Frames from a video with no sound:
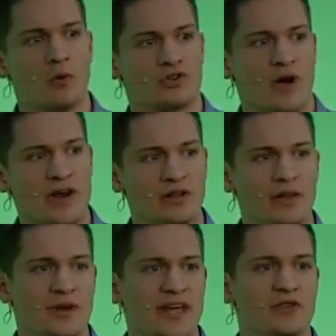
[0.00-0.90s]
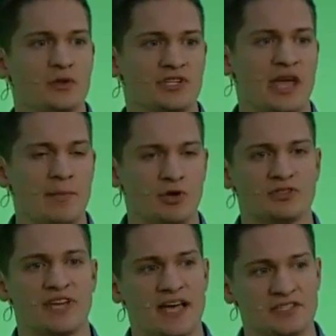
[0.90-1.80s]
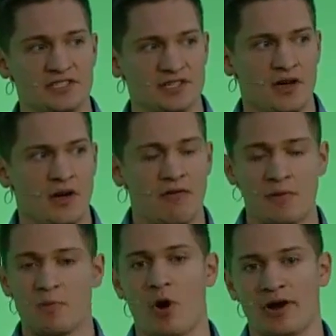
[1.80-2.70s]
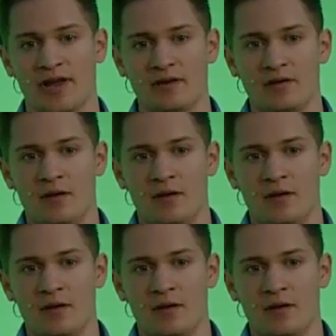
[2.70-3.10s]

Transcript: we're trying to eliminate those chemical tests from the market